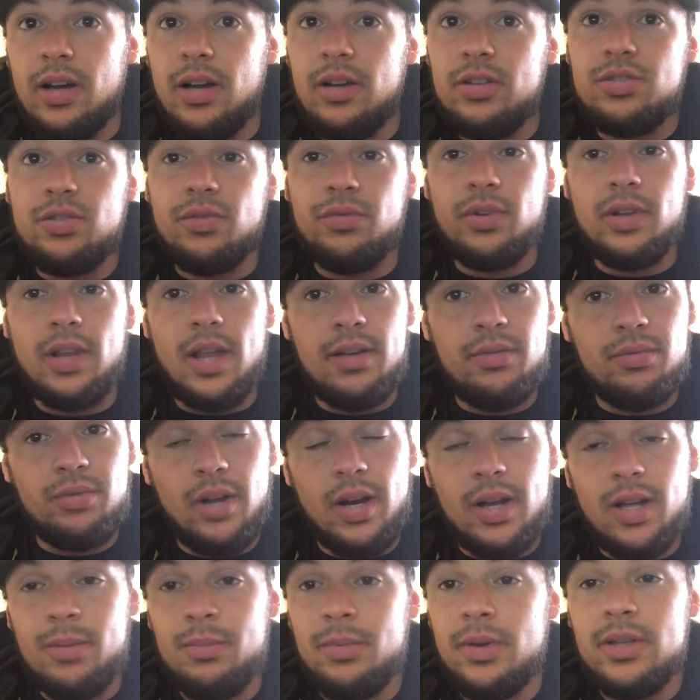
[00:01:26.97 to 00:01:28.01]
I also feel like
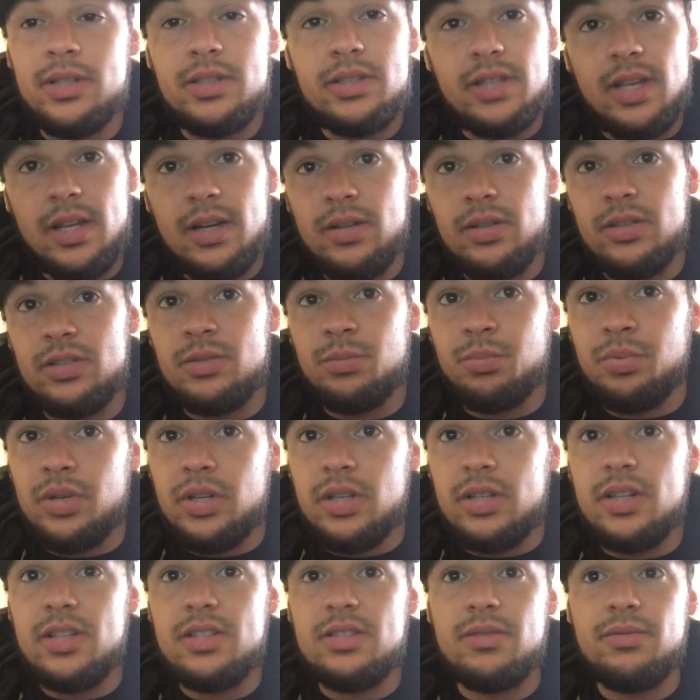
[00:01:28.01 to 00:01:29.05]
Veronica Macedo is a pretty
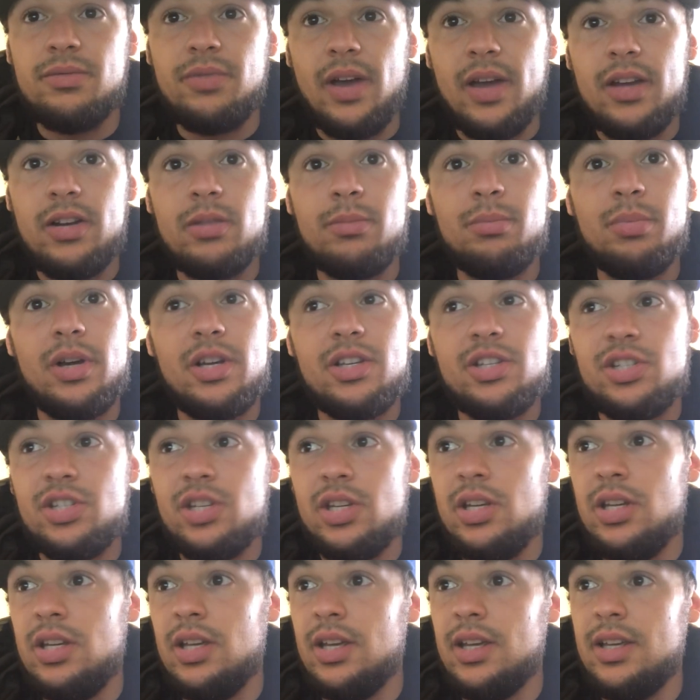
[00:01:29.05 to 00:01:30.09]
decent fighter, but
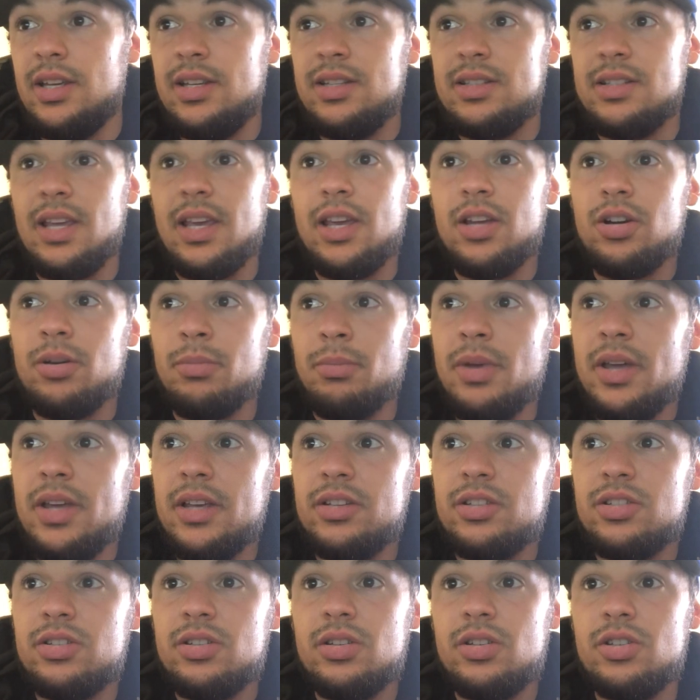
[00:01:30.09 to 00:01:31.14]
she is hit or
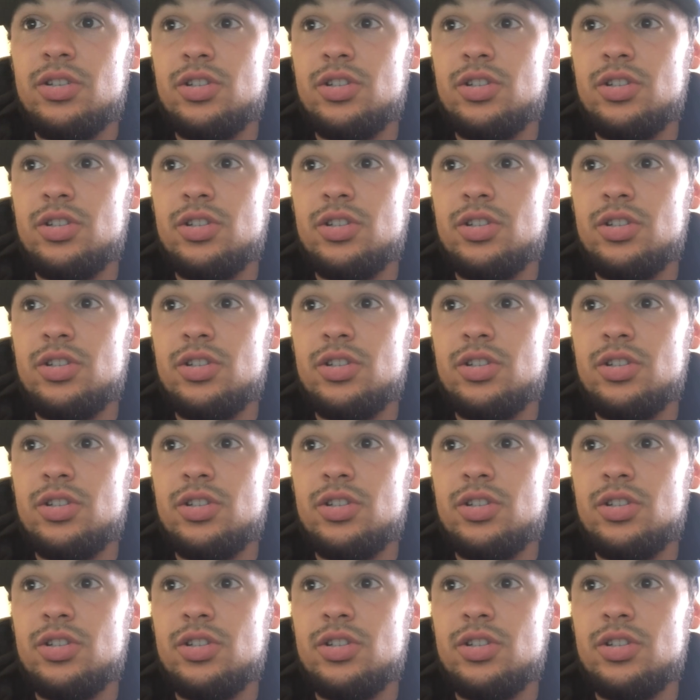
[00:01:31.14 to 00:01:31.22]
miss.